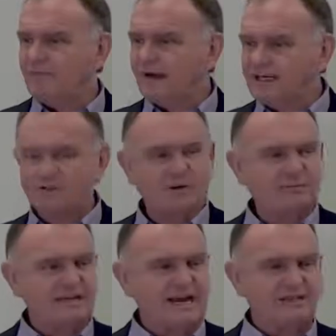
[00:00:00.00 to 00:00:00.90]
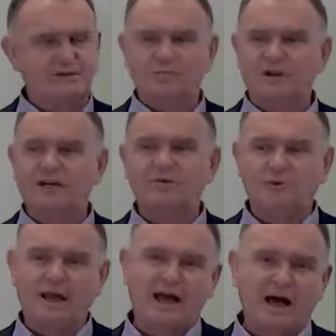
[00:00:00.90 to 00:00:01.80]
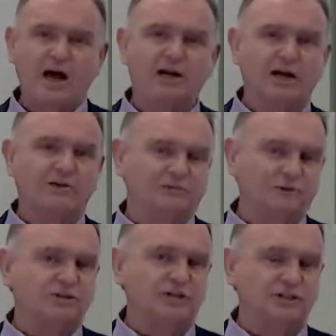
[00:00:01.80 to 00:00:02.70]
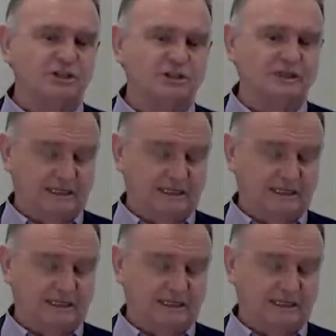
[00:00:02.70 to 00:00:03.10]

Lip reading: managed to obtain some really rare archive footage